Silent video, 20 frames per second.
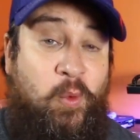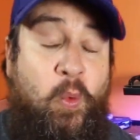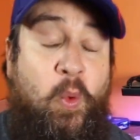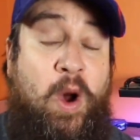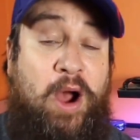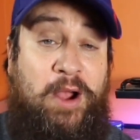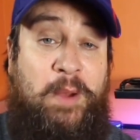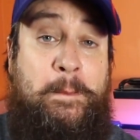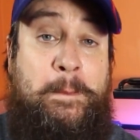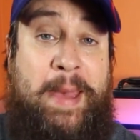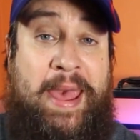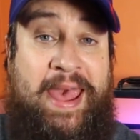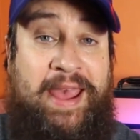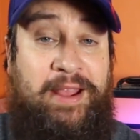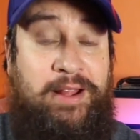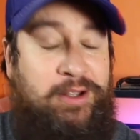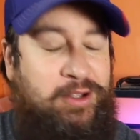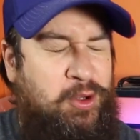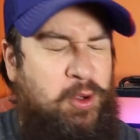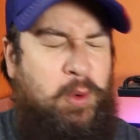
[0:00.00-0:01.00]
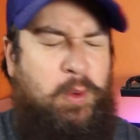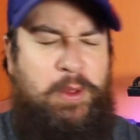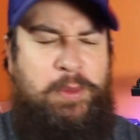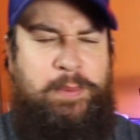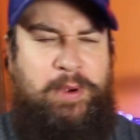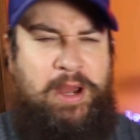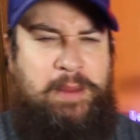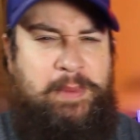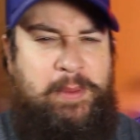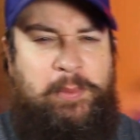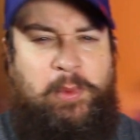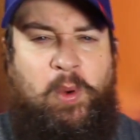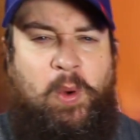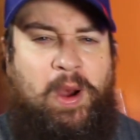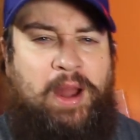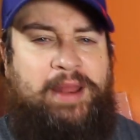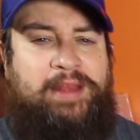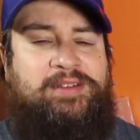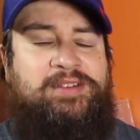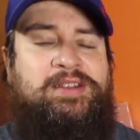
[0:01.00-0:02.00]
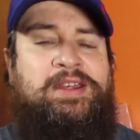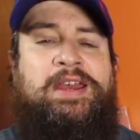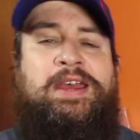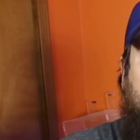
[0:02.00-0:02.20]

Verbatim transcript: welcome back. Luke with Premium Aquatics.